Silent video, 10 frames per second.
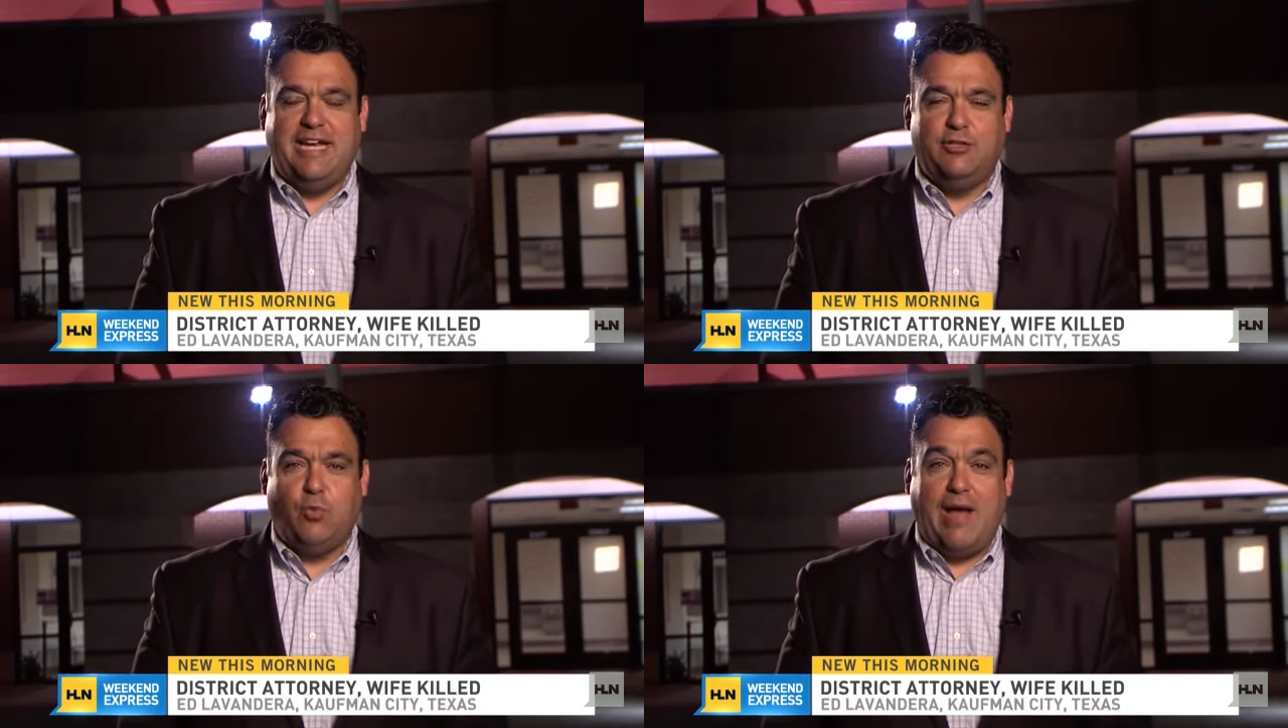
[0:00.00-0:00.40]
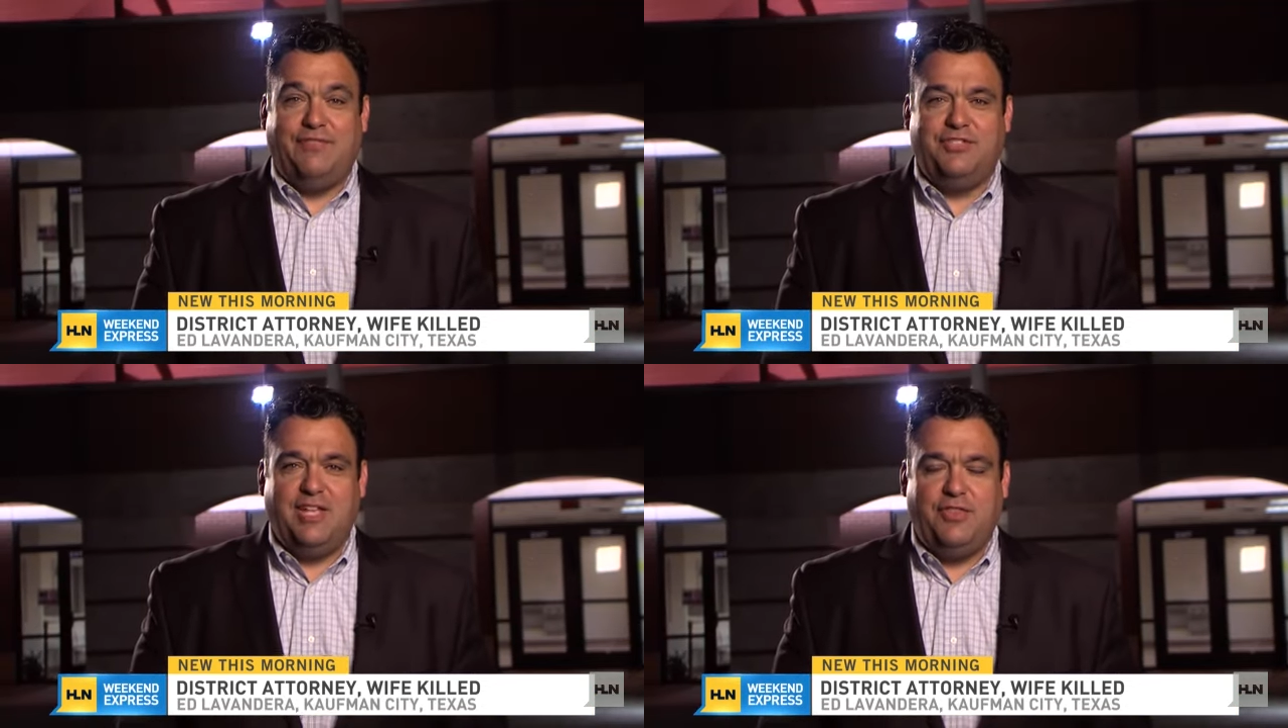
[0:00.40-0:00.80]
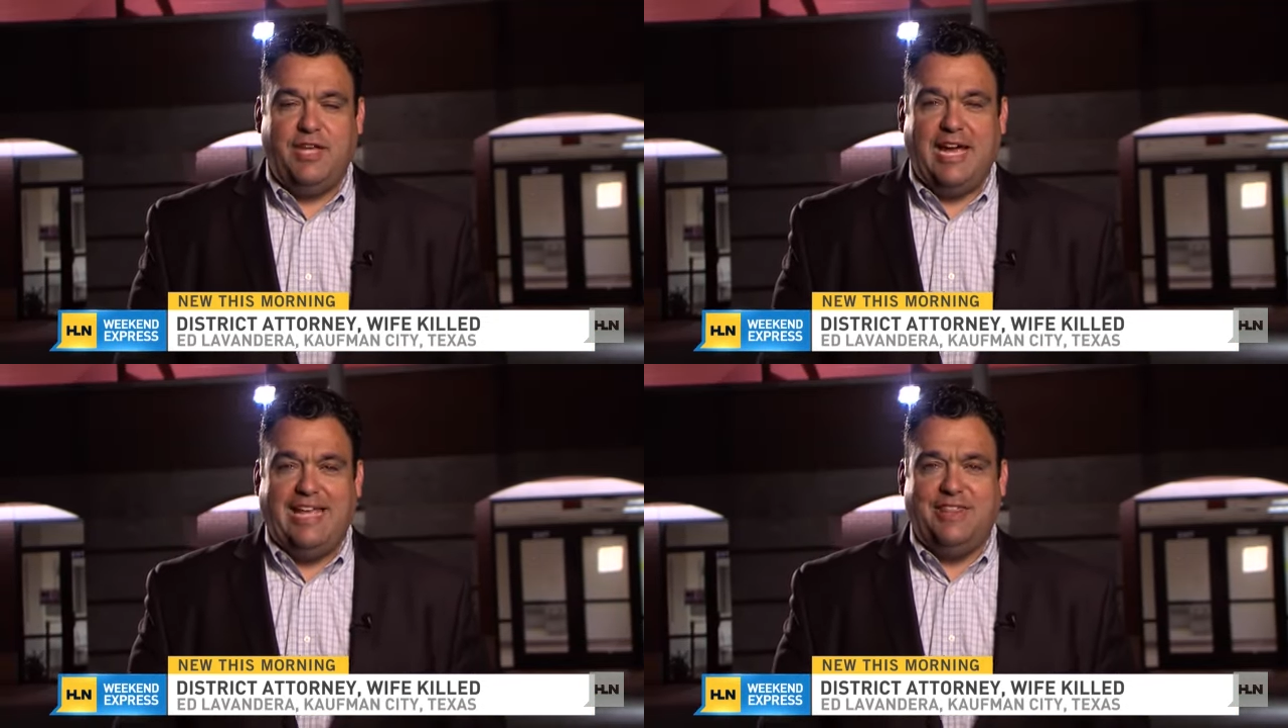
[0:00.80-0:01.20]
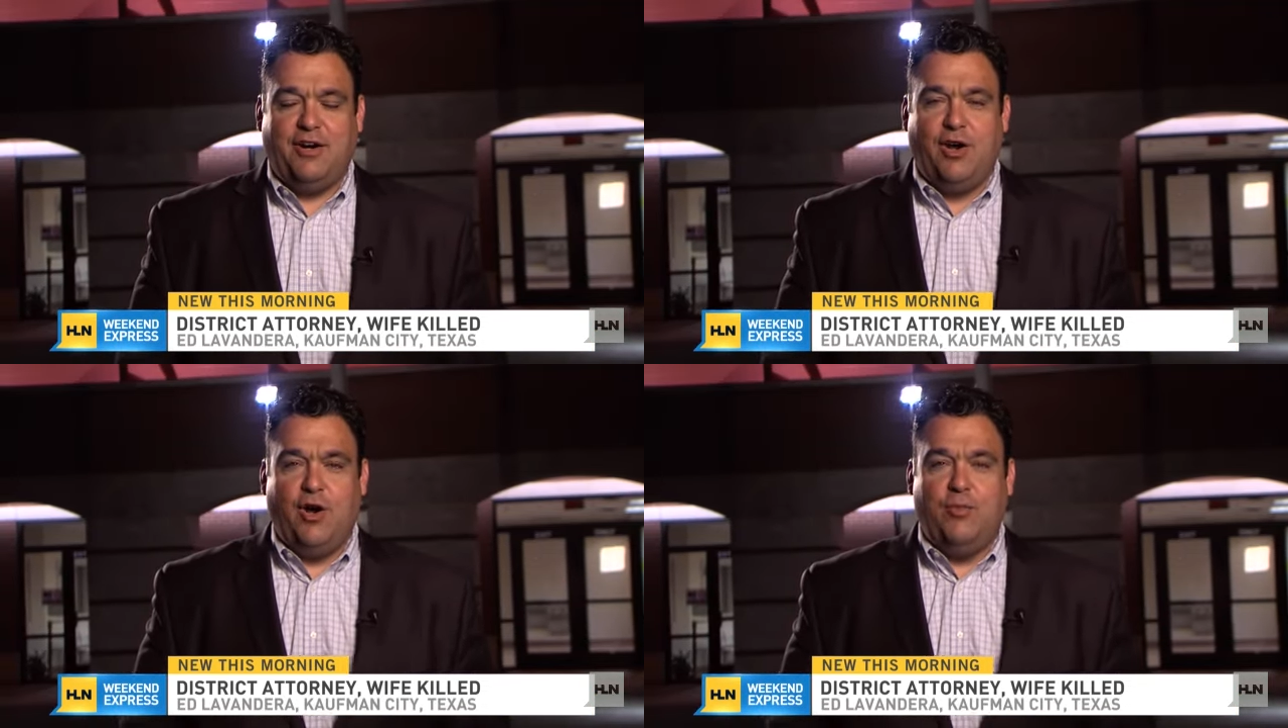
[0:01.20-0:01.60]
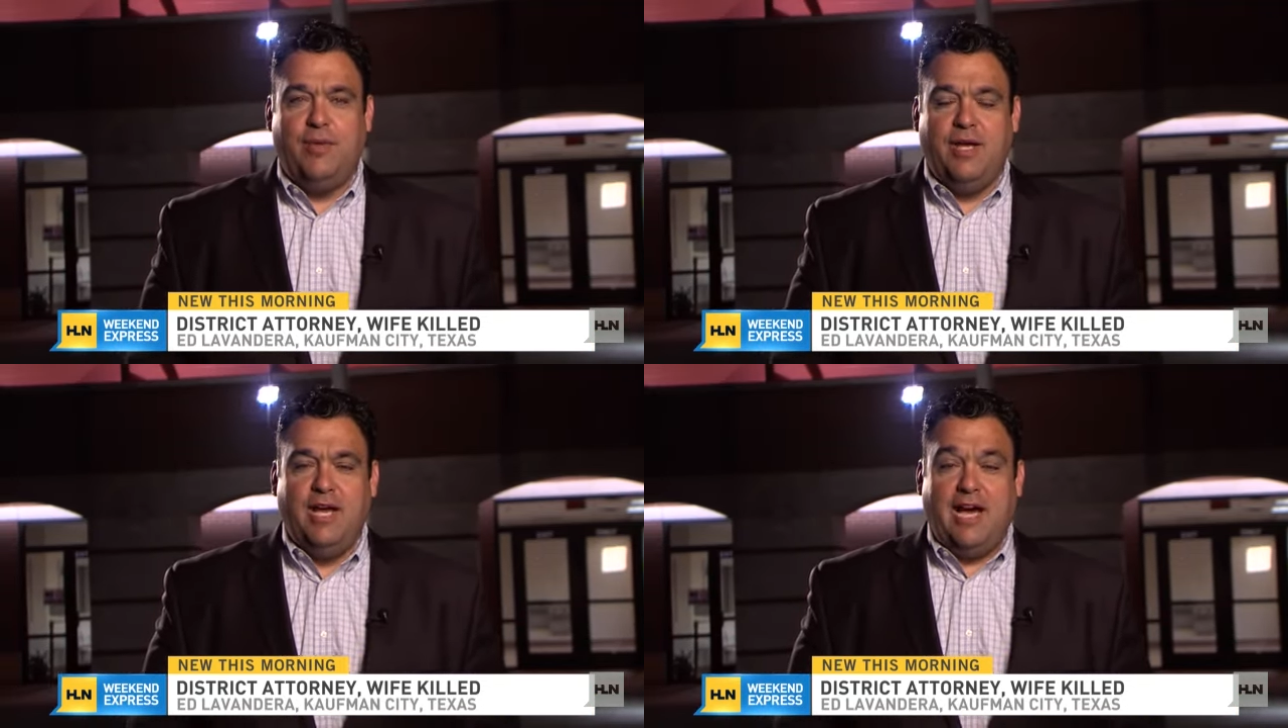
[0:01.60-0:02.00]
and his wife Cynthia in their home.
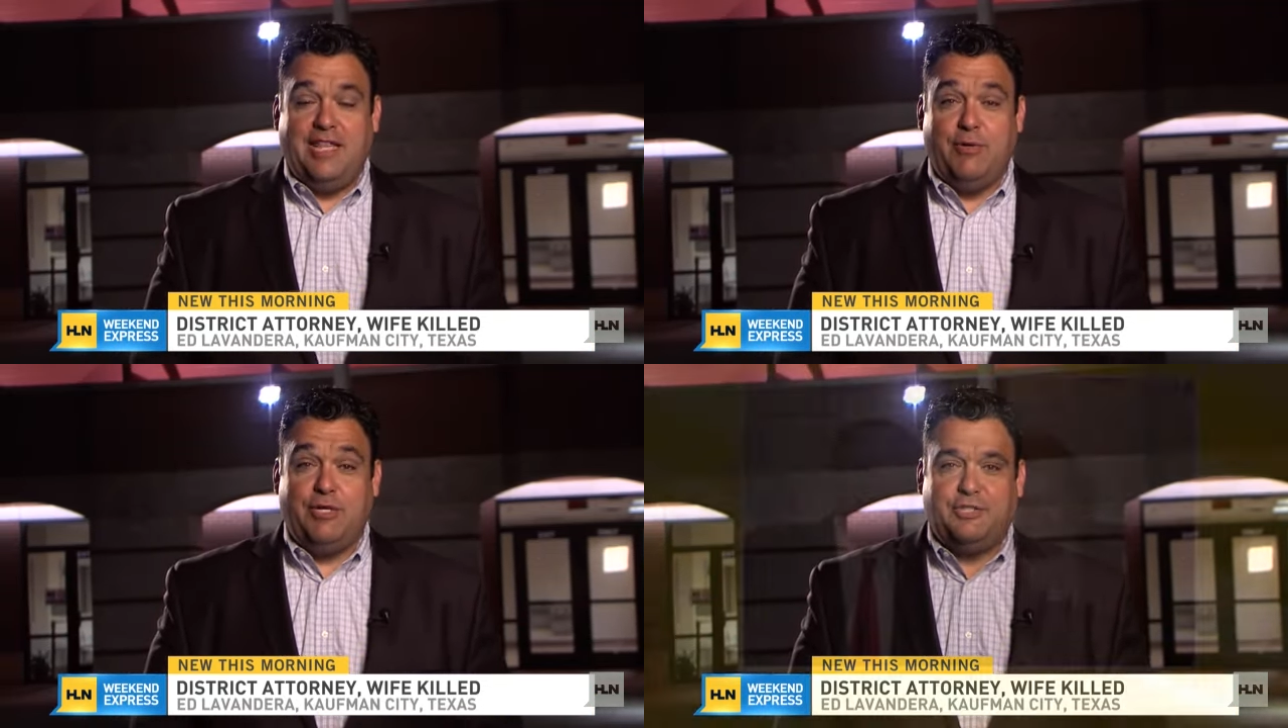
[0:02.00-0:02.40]
Uh, they were